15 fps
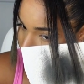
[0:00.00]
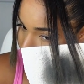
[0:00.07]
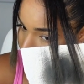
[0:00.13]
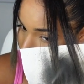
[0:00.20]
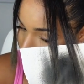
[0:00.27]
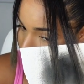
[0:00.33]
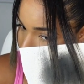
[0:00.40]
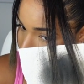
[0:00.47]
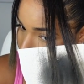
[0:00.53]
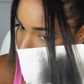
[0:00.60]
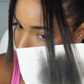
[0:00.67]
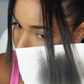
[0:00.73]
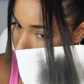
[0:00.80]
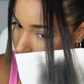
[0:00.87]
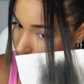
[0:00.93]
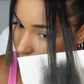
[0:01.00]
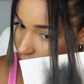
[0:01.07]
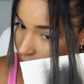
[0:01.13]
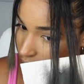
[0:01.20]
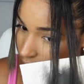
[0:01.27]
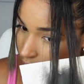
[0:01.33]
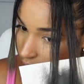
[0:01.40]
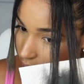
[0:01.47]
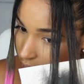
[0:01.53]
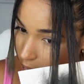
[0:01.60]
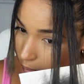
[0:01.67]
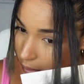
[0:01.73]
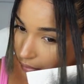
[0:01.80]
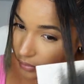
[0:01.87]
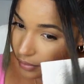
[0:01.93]
to go on
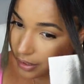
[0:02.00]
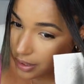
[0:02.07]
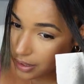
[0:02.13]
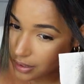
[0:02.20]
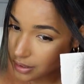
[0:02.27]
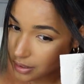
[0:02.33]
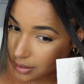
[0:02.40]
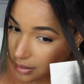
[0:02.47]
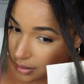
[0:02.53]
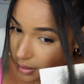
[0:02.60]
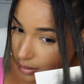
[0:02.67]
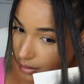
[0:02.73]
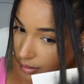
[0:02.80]
my face